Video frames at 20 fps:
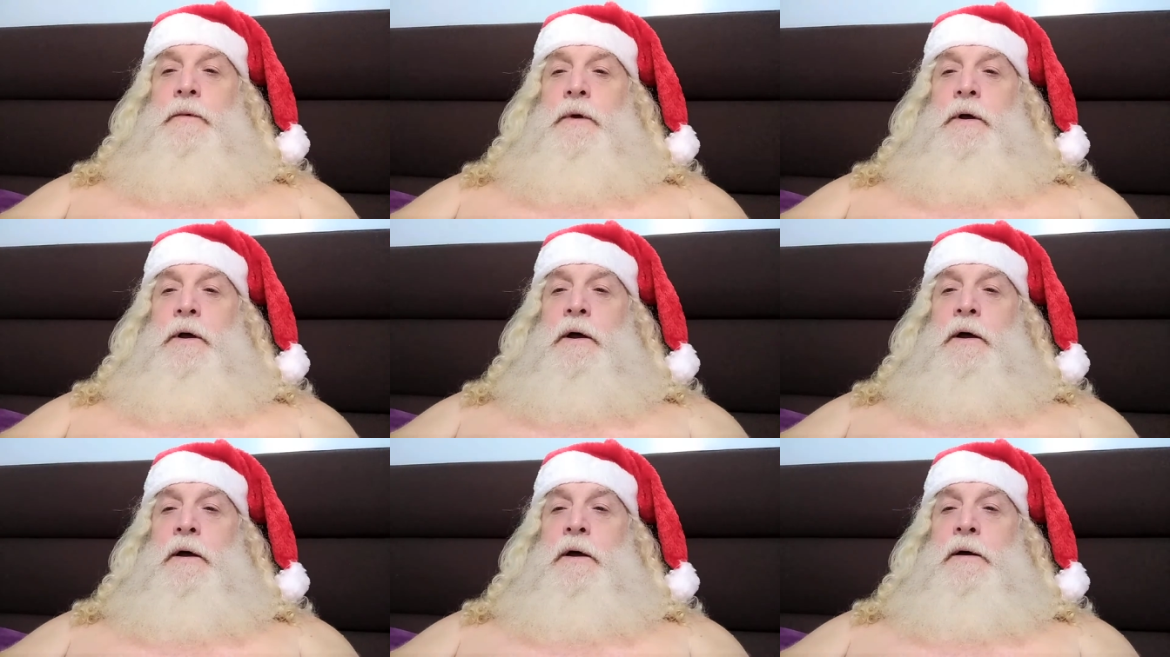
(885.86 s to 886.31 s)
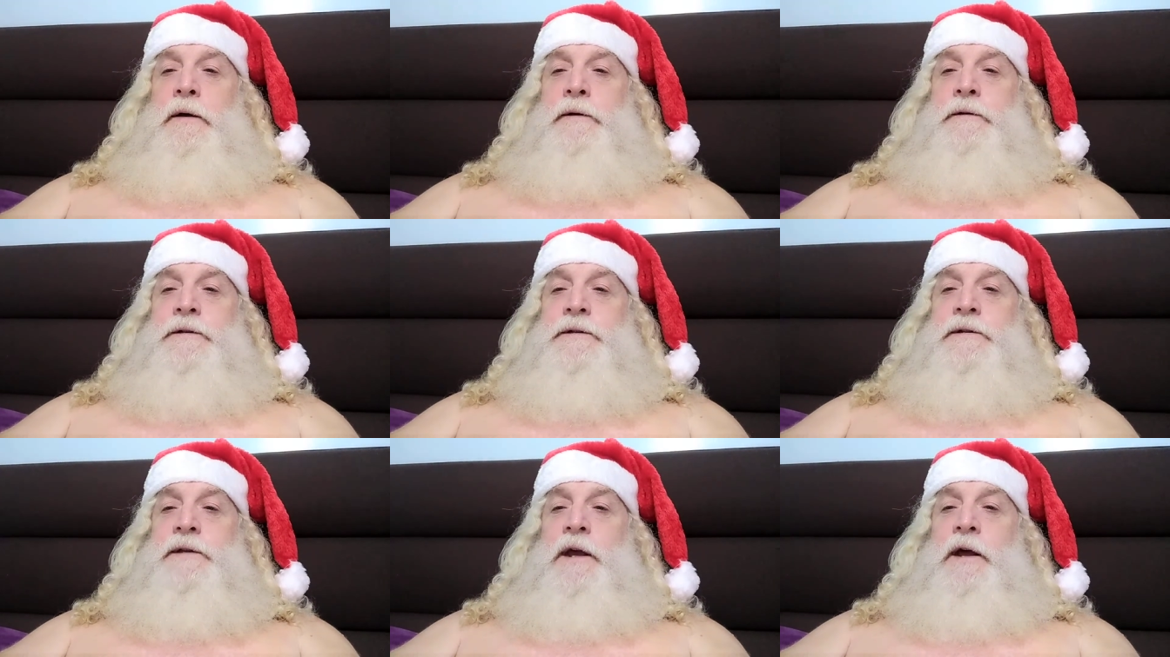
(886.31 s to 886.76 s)
Uh,
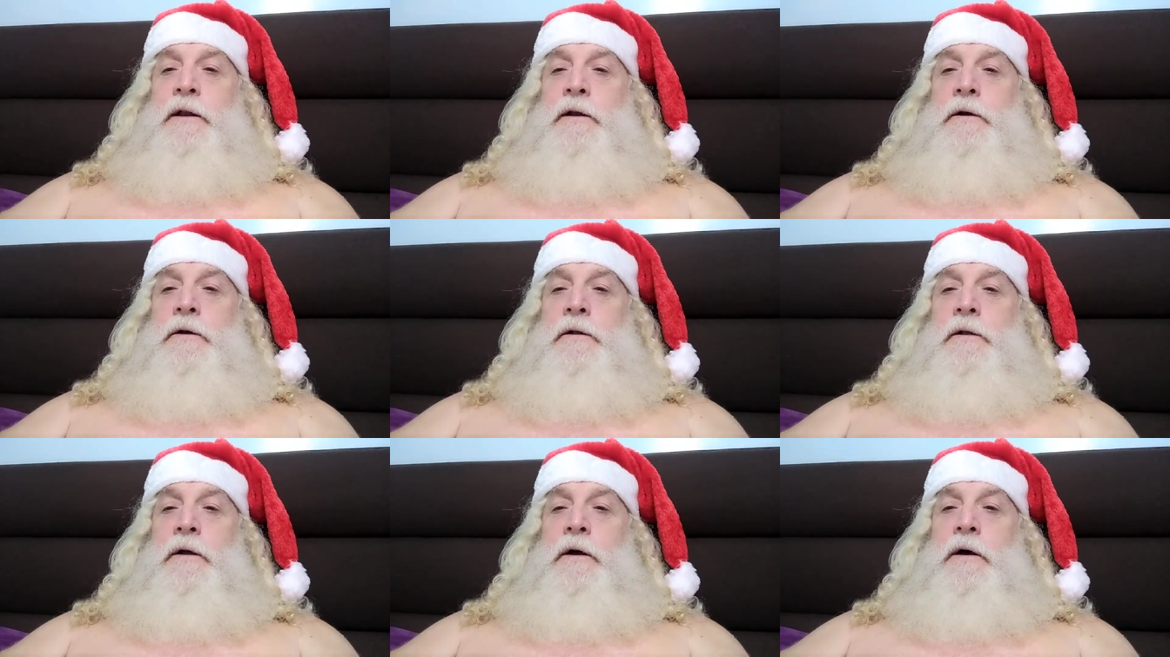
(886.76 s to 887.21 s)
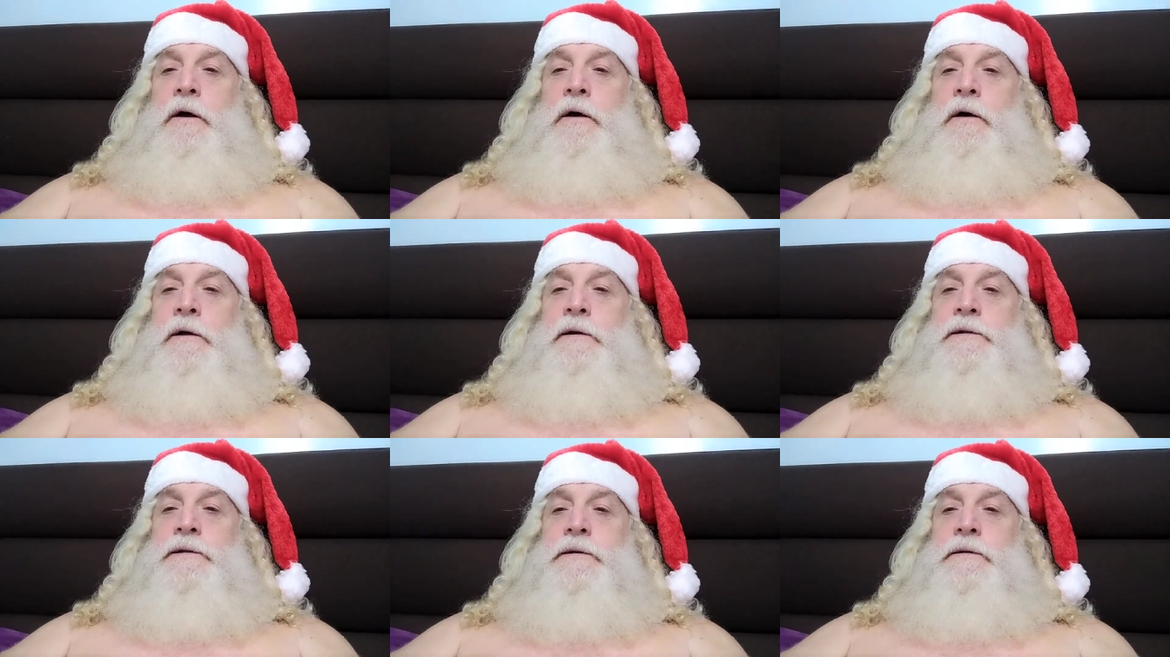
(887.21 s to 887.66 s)
Santa
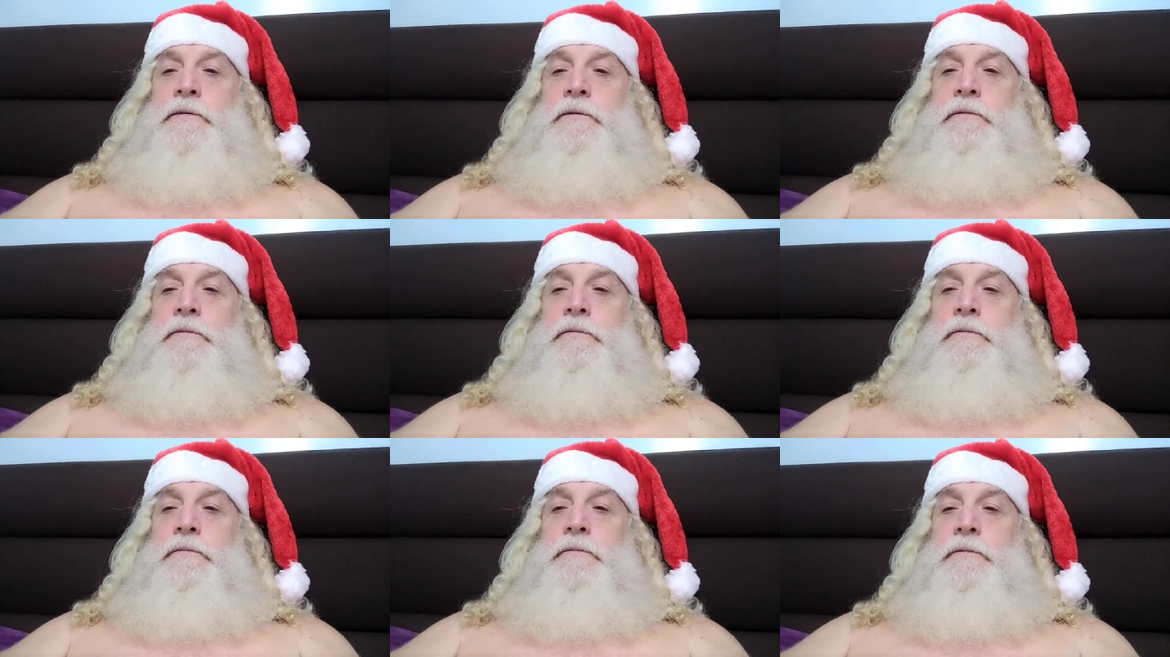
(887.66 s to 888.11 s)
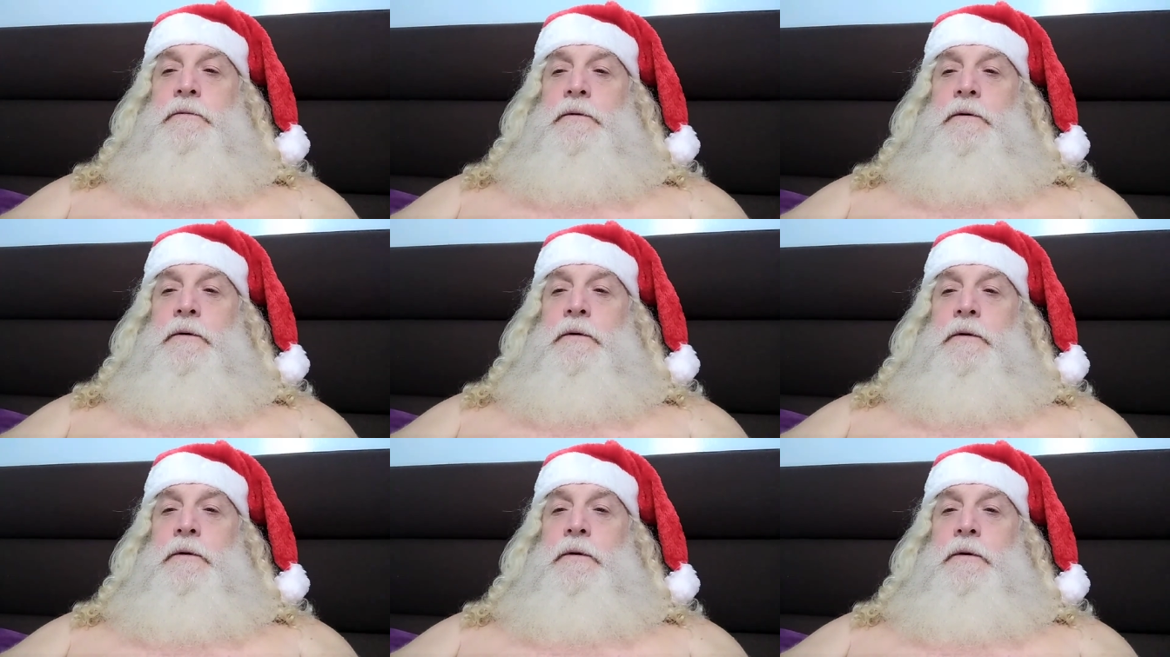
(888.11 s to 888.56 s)
Claus
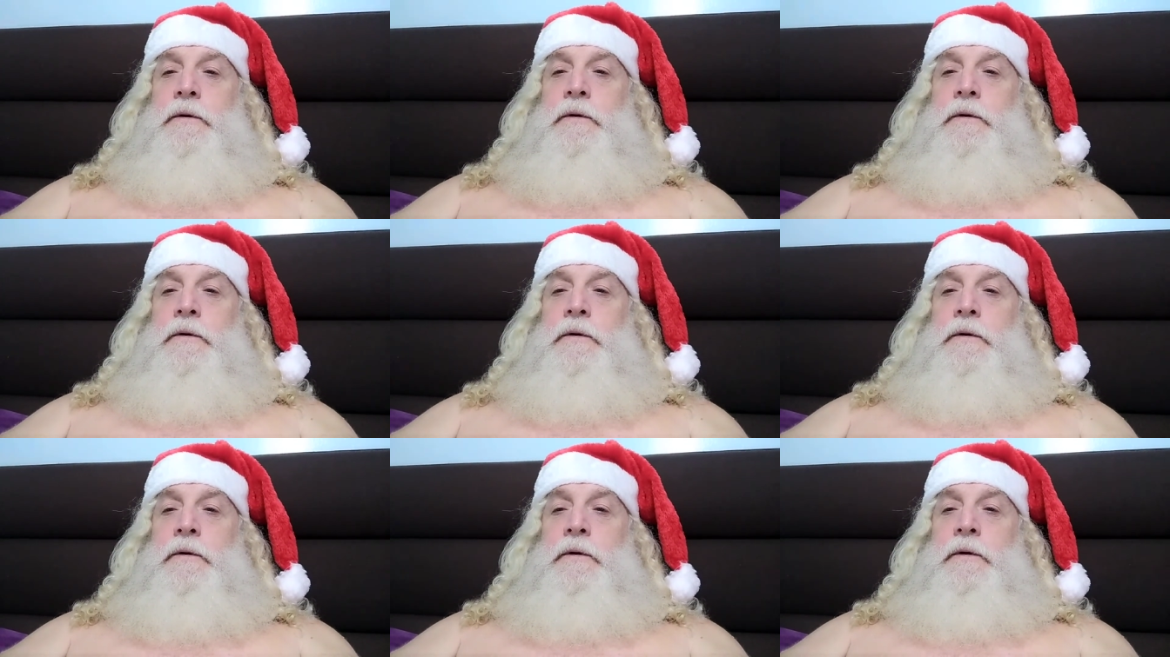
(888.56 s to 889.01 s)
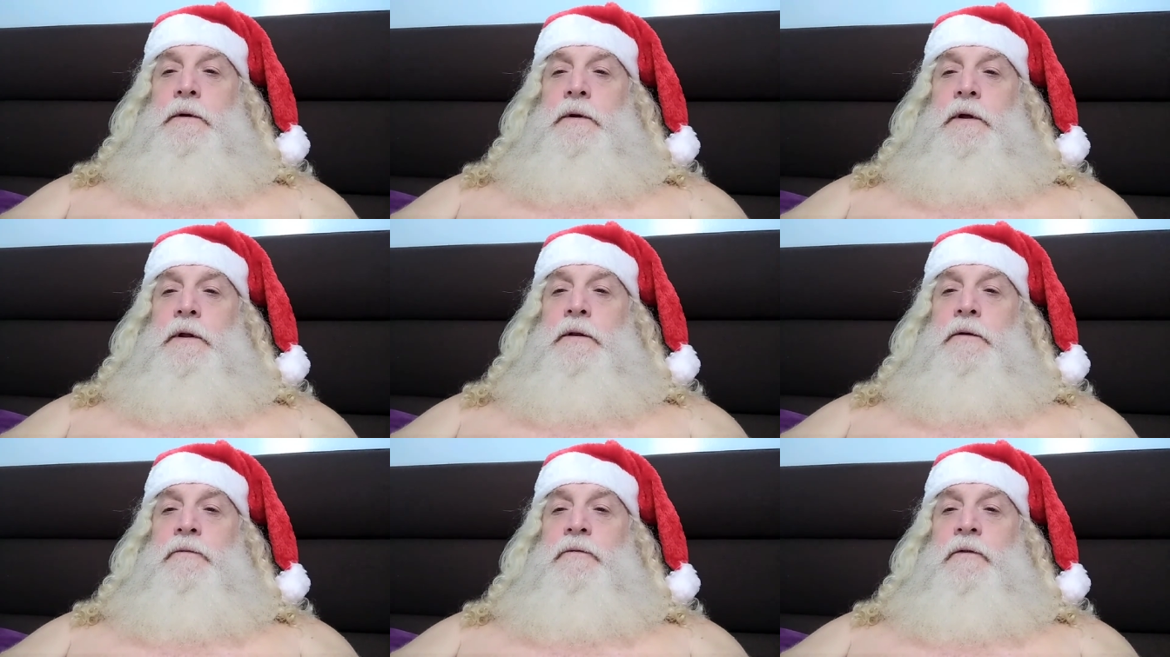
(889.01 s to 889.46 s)

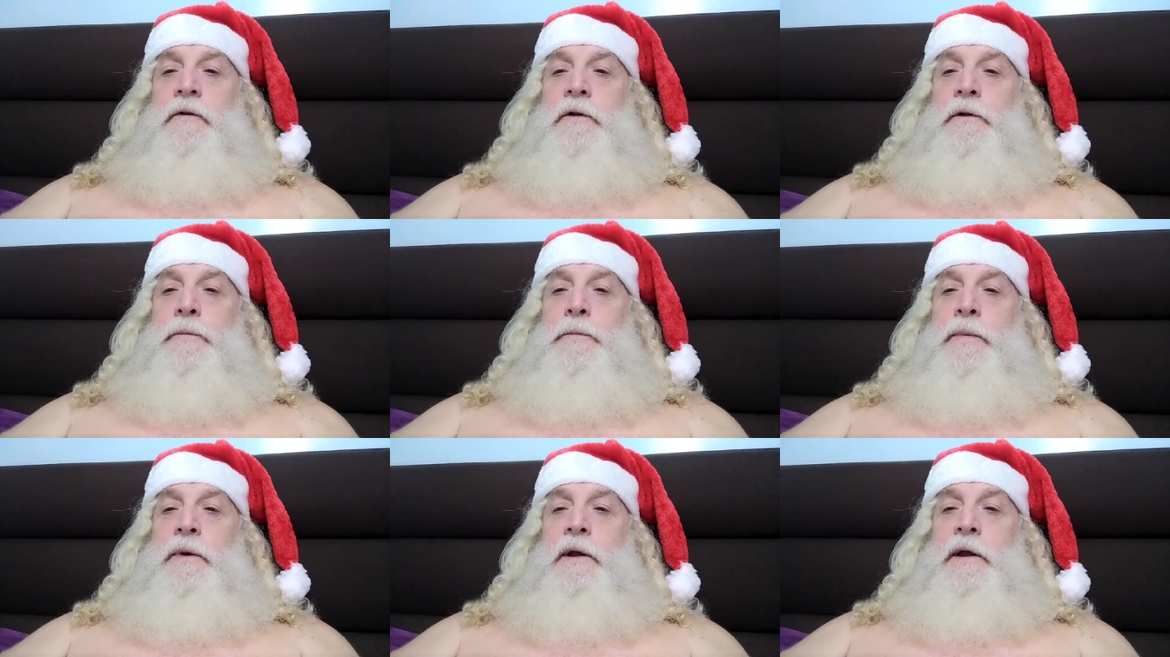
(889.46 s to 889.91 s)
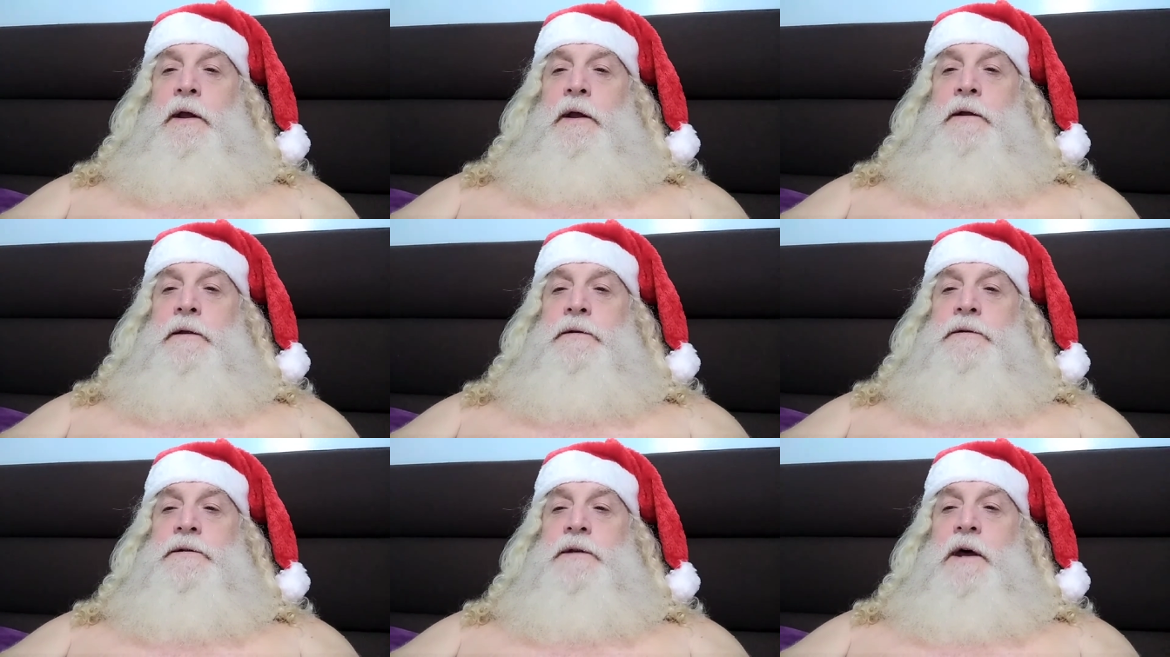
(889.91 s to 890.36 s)
in the
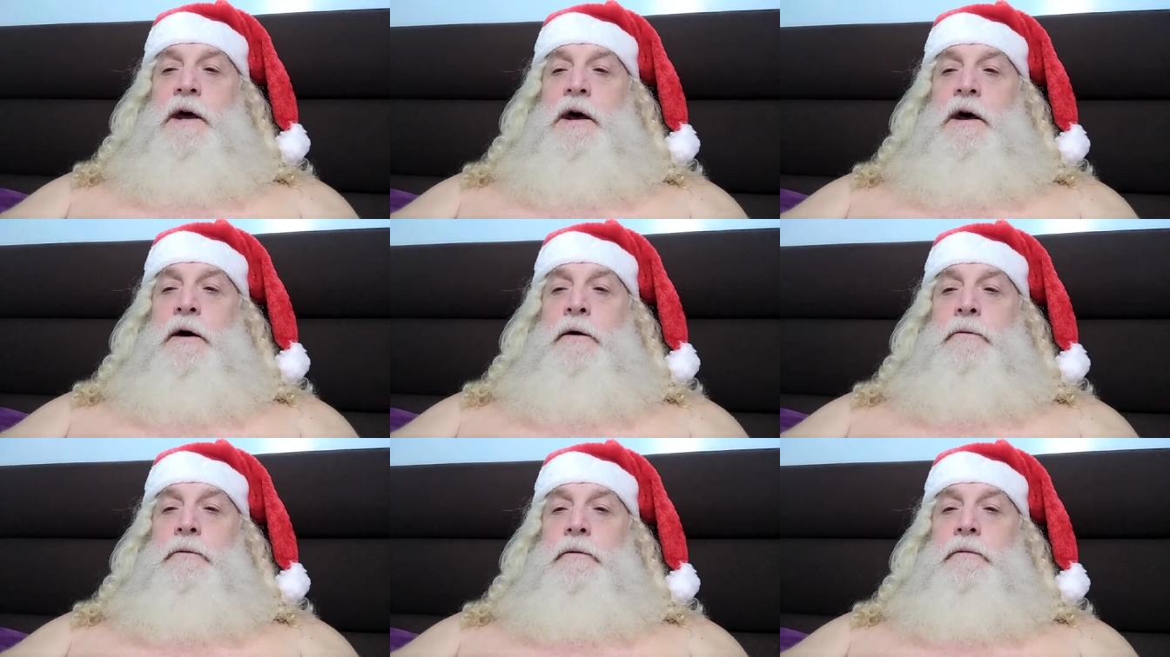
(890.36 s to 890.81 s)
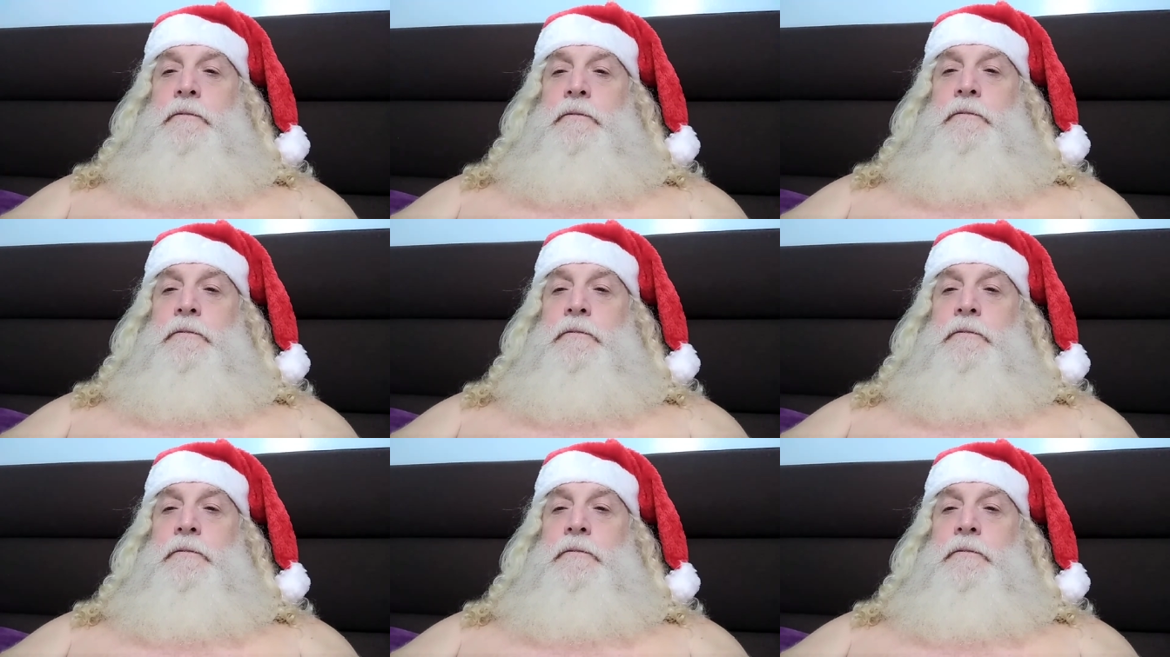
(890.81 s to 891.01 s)
Philippines out.